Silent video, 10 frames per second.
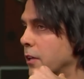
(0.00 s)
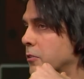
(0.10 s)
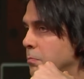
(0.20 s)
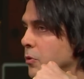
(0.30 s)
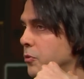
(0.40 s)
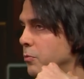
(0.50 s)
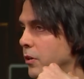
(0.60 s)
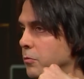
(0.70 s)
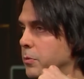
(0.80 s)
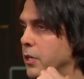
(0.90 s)
That's mostly what
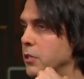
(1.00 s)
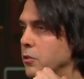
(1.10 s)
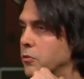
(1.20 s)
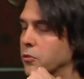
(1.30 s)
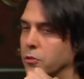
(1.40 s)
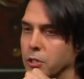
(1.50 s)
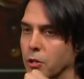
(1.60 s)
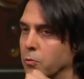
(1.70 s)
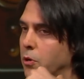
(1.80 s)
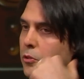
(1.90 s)
everybody uses. And the
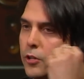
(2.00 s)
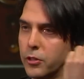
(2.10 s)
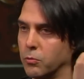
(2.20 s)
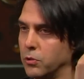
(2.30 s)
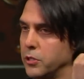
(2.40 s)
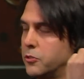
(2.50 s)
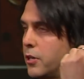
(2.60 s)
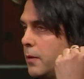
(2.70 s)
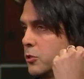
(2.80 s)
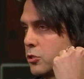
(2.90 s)
other ones, like the release
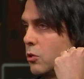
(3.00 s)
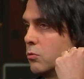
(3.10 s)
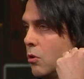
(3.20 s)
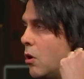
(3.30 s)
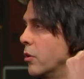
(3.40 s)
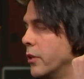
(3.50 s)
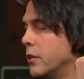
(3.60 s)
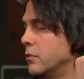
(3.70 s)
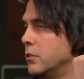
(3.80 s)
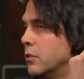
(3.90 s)
time is so long
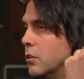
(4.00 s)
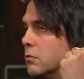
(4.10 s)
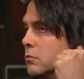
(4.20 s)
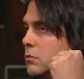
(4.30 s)
that, you know.